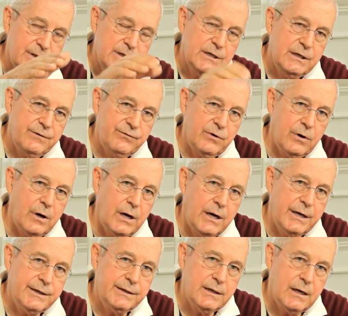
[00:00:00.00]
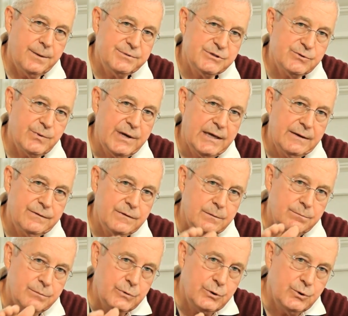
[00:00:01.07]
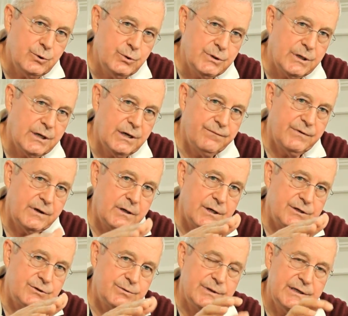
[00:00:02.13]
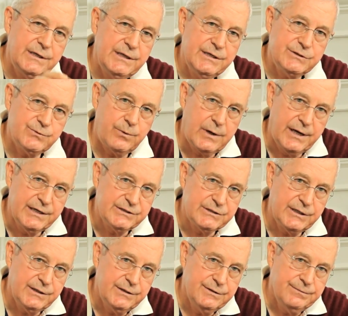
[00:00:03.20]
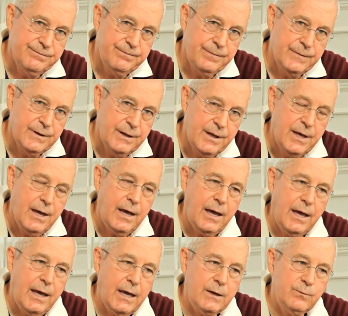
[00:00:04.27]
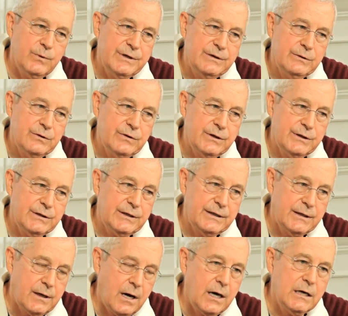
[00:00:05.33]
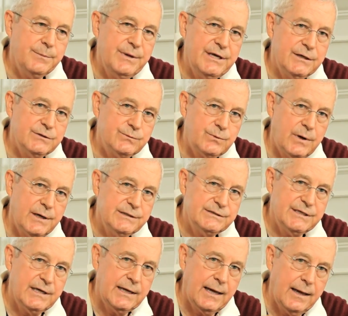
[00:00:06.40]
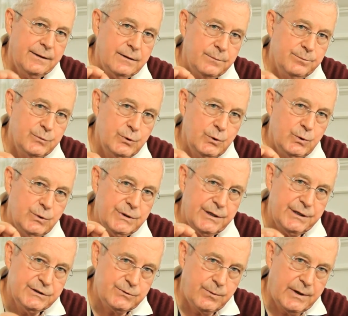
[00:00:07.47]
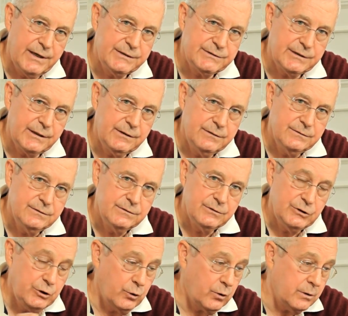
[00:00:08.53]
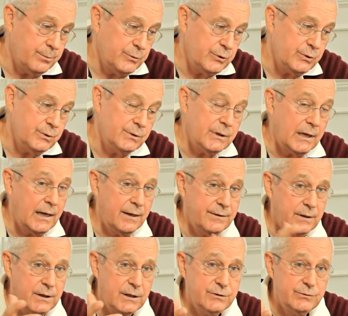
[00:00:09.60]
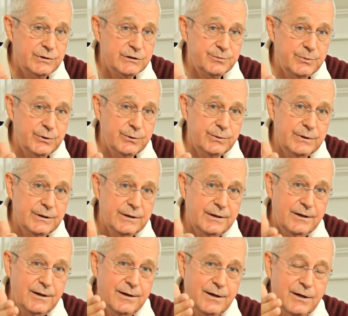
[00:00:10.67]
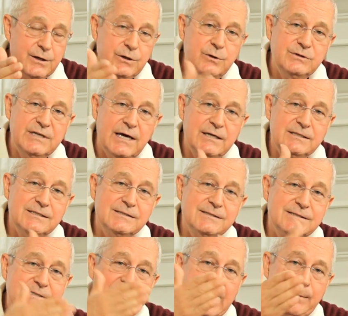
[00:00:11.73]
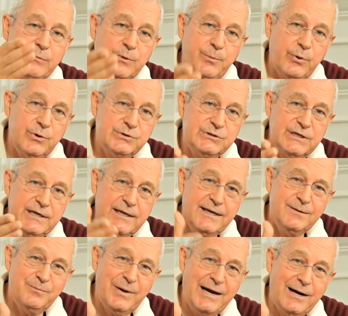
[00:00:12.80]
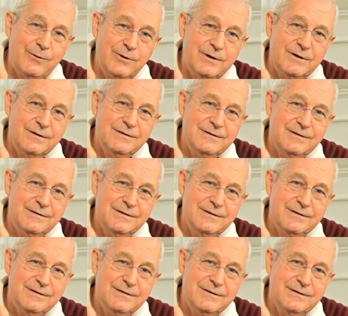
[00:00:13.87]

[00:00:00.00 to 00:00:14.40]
If you're on an upswing, the mood of the country is rising. And when the economy is rising and the mood is rising, your mood and the country's mood, you tend to keep the person in power